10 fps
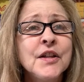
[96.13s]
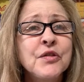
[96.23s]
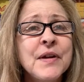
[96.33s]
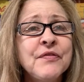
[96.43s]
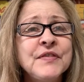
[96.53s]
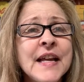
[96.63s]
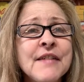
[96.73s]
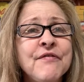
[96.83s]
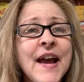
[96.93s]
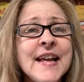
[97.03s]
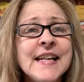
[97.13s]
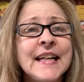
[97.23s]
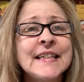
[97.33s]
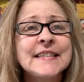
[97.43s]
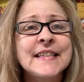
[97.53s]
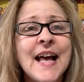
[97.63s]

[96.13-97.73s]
Thrifting Vegas.